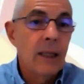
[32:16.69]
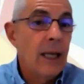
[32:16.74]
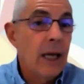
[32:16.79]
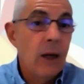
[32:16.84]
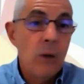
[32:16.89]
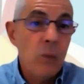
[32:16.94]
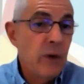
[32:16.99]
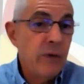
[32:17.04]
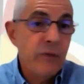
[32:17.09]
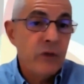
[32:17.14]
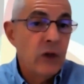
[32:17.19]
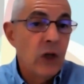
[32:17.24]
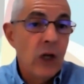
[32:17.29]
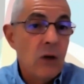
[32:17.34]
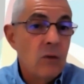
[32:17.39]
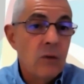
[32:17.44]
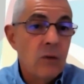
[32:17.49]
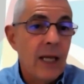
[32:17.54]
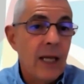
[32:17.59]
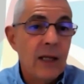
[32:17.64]
And we've
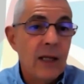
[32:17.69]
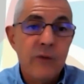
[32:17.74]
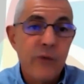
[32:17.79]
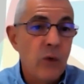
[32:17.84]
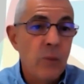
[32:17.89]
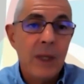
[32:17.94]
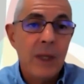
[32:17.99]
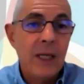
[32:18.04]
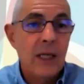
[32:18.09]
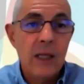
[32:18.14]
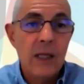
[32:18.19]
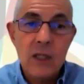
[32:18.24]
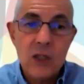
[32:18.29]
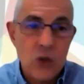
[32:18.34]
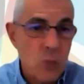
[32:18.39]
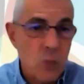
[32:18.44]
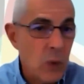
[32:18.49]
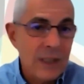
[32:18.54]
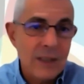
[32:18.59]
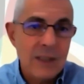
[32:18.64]
known that for many
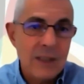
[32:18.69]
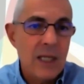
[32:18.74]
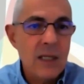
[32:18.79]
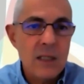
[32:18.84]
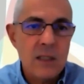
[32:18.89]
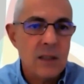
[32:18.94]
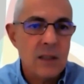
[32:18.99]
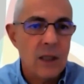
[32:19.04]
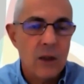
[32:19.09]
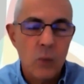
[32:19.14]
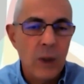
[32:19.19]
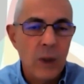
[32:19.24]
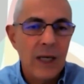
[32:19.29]
years. We test it.